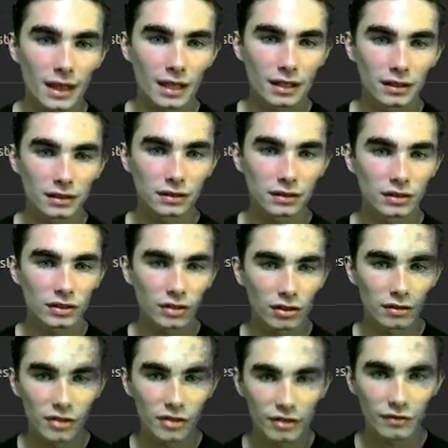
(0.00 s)
So if
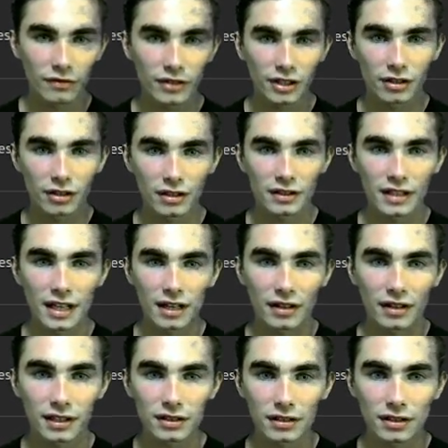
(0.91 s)
you can figure this out,
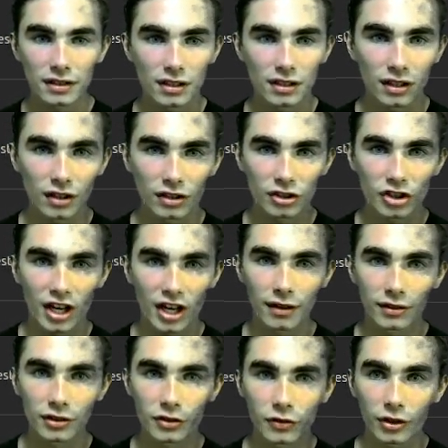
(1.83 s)
that's another
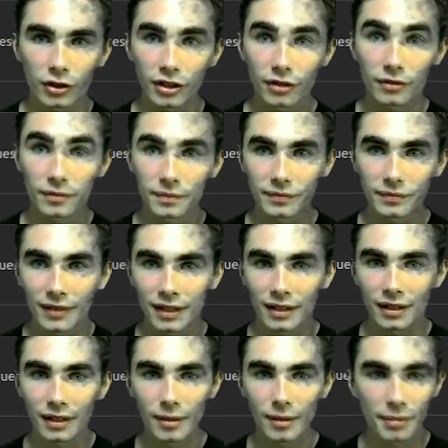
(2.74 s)
challenge for you.
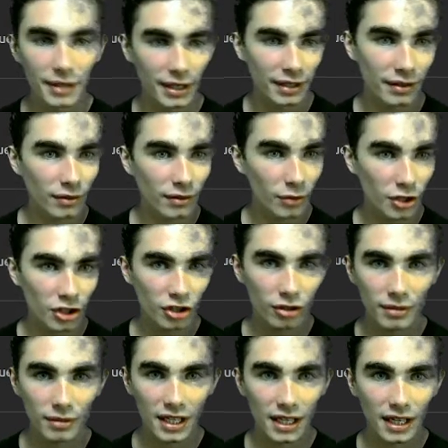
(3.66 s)
But we should
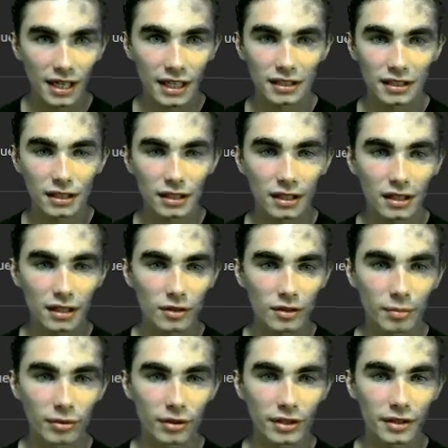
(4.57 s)
be connected at this point.